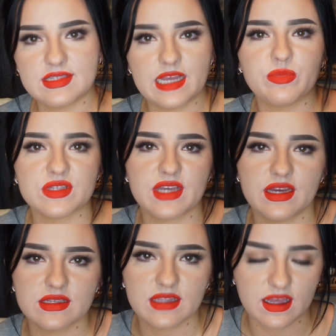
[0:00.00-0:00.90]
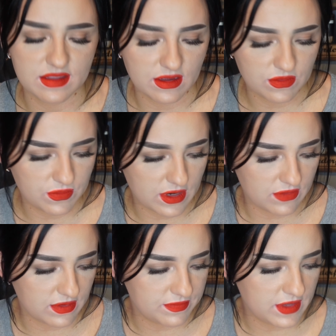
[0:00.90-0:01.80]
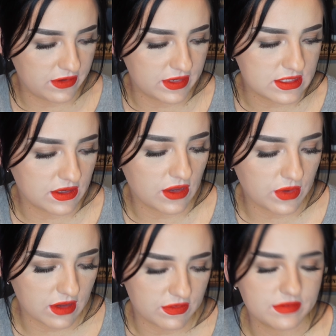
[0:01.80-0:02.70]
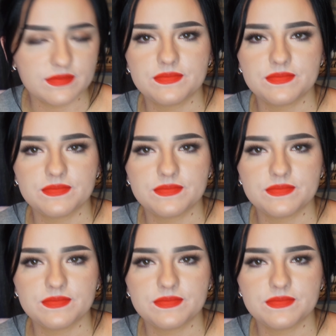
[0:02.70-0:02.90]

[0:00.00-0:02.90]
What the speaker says: sample size, that thing, whatever. Anyways, okay, whatever.